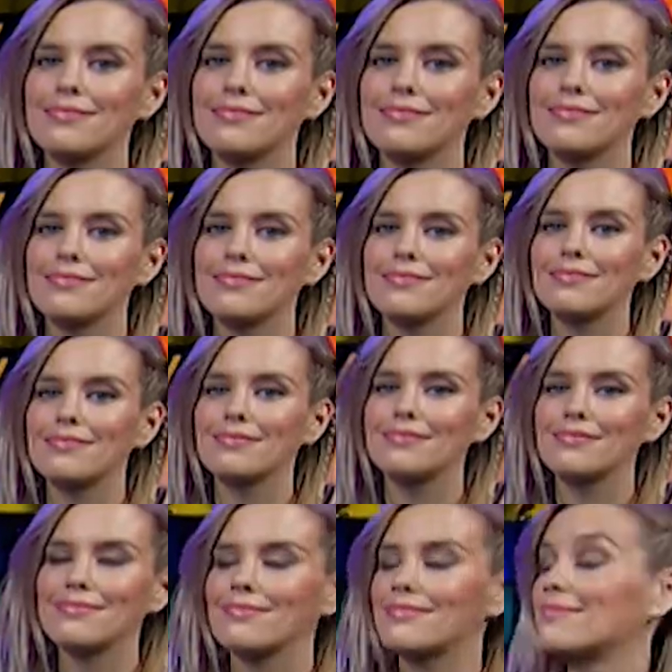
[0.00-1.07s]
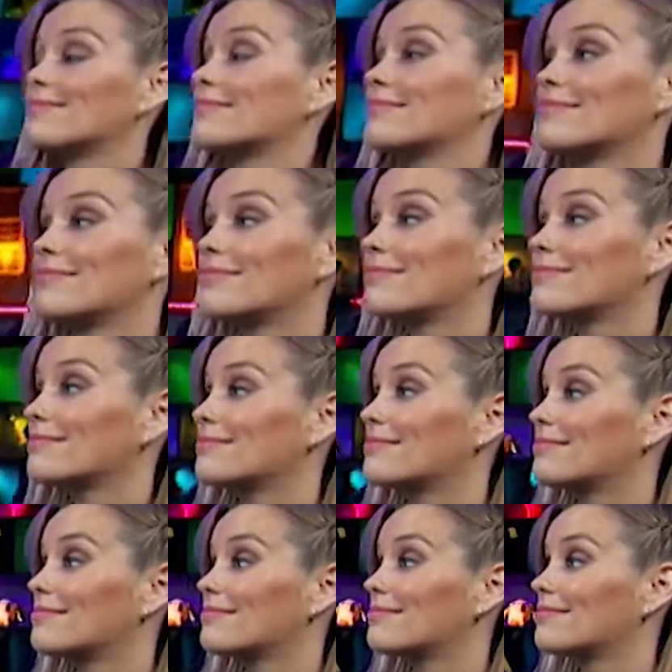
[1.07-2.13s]

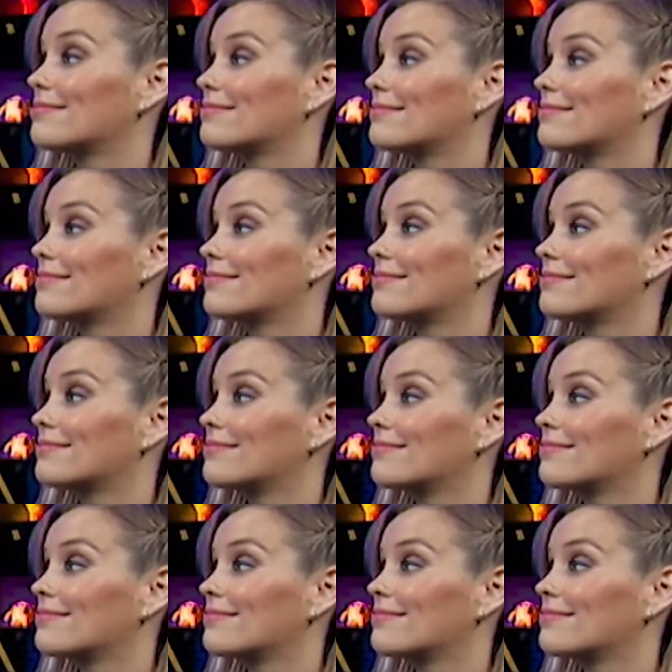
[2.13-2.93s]
[no speech]